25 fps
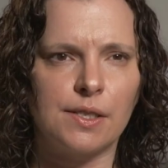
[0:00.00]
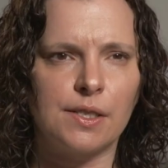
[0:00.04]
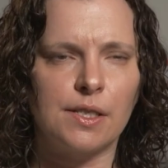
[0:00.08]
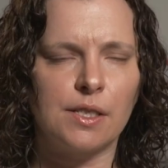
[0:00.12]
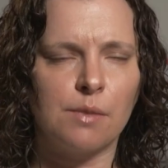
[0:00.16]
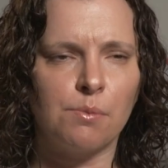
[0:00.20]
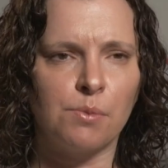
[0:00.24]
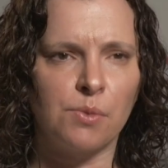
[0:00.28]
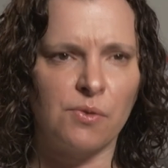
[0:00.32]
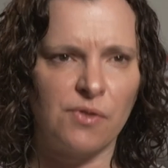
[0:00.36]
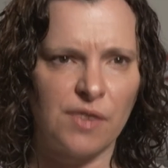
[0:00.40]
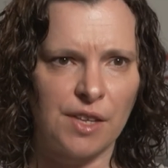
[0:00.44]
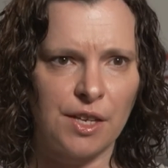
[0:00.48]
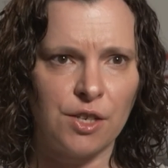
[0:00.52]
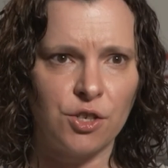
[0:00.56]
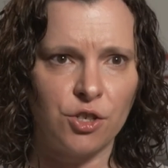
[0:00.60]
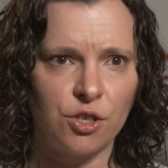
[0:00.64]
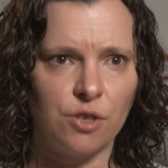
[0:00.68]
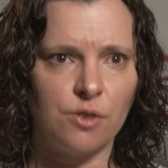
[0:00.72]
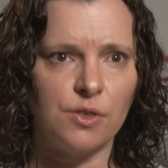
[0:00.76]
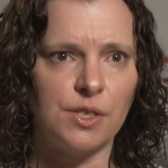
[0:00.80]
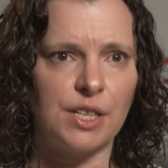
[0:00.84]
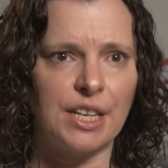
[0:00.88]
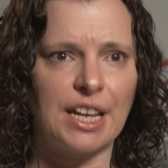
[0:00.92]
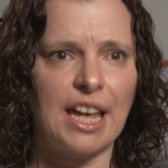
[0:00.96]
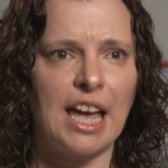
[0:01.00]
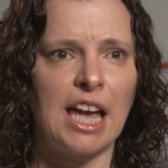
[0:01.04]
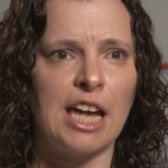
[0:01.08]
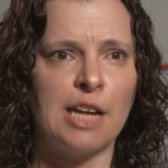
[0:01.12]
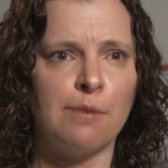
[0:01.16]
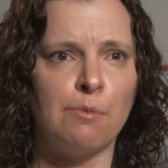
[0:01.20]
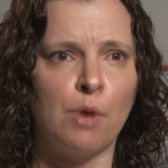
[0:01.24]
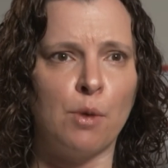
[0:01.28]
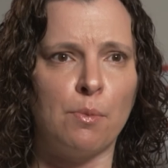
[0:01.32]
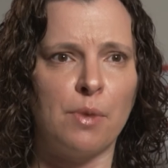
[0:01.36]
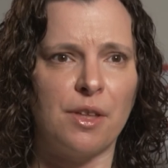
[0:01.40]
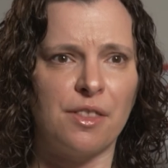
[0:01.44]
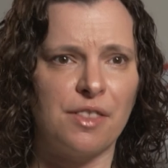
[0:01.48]
Some of the issues that
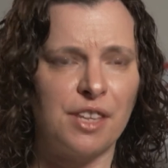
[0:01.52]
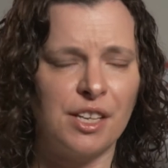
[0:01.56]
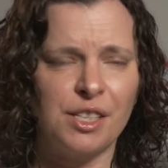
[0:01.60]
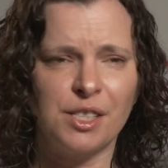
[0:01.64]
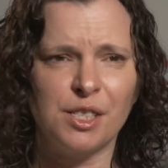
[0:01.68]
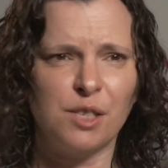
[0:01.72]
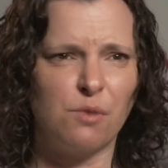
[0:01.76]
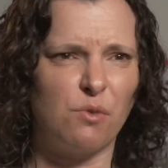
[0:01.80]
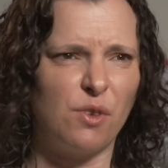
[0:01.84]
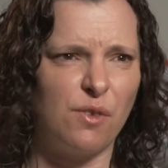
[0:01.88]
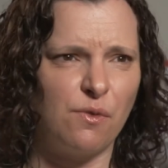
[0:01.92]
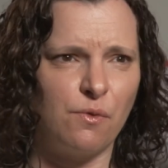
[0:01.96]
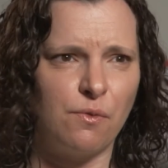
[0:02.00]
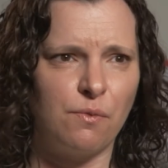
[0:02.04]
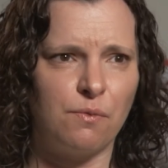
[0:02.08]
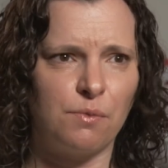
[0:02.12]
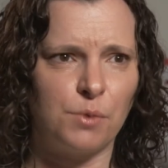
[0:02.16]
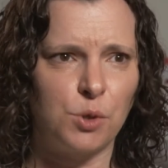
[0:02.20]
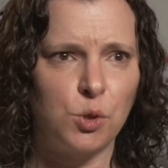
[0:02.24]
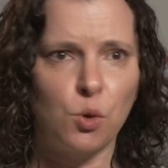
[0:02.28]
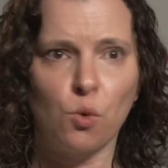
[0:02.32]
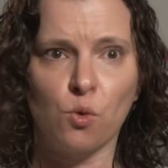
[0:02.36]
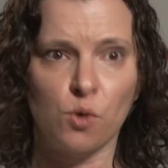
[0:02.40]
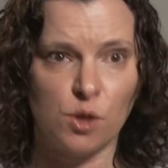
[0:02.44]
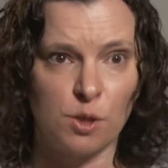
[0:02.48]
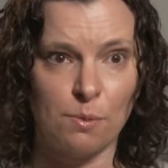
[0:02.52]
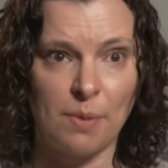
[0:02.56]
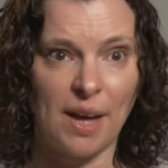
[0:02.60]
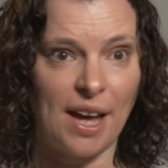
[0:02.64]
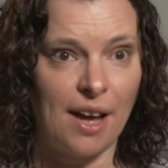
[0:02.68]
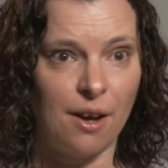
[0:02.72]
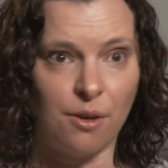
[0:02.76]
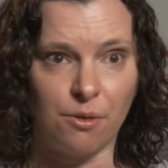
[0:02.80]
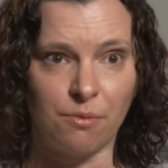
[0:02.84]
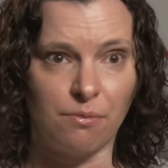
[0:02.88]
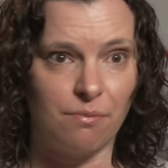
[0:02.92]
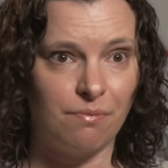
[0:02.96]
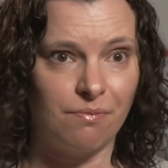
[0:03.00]
came up are things that we've talked
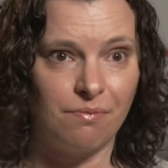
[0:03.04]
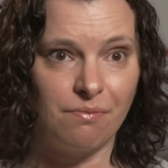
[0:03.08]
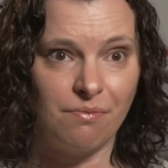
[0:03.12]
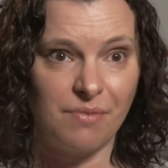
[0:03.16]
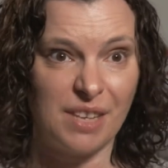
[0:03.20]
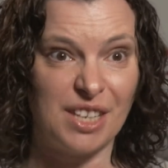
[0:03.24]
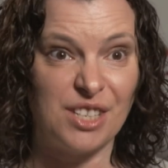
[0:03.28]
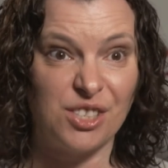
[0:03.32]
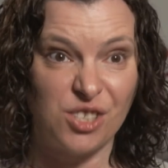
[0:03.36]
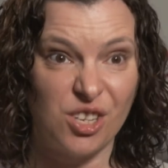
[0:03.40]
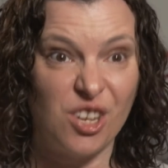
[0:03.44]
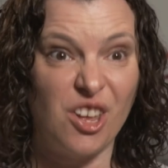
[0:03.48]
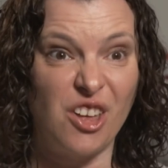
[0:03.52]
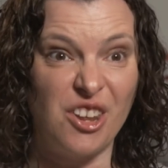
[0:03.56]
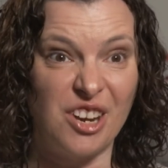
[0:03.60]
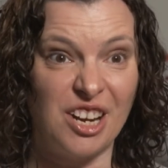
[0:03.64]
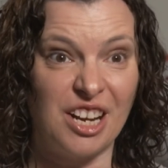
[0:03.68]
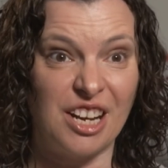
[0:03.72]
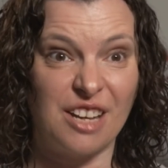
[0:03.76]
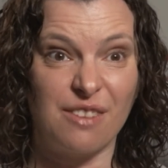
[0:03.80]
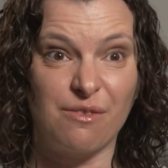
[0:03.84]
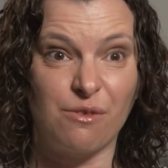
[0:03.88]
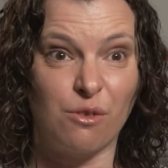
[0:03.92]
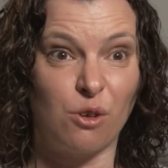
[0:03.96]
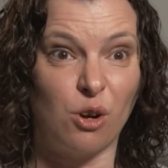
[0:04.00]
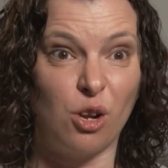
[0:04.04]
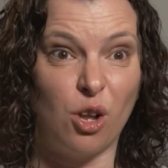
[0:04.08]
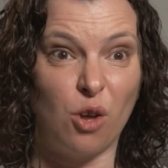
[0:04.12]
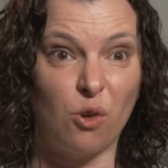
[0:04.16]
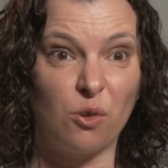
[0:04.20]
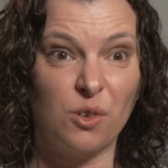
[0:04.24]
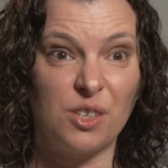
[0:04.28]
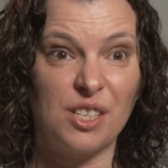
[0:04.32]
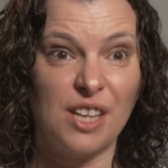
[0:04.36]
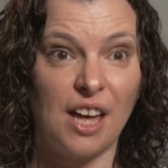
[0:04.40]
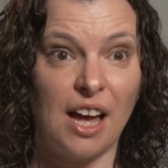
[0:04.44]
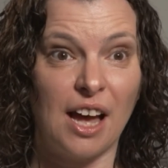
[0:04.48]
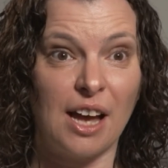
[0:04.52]
about internally for a
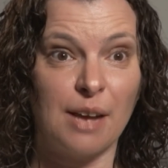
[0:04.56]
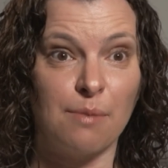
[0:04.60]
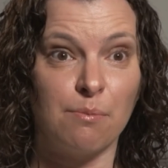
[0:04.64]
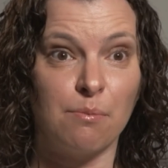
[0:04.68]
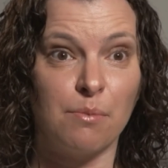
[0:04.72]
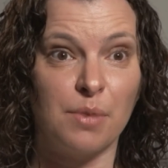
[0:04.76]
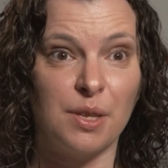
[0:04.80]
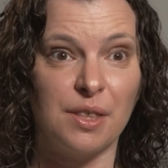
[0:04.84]
long time,